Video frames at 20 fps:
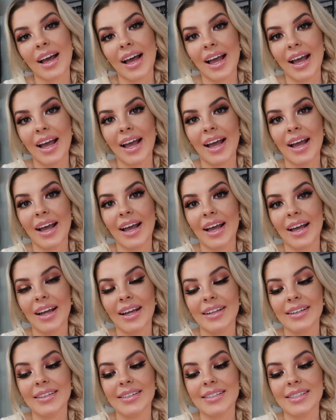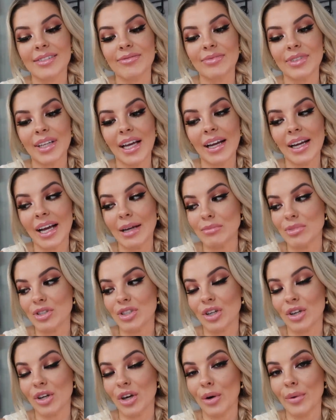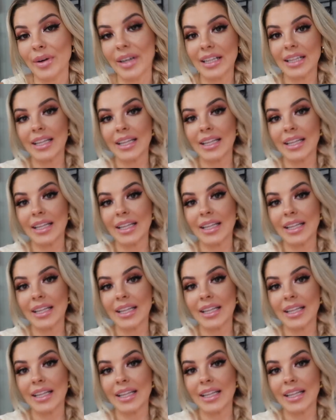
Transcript: And yeah, I'm just gonna go and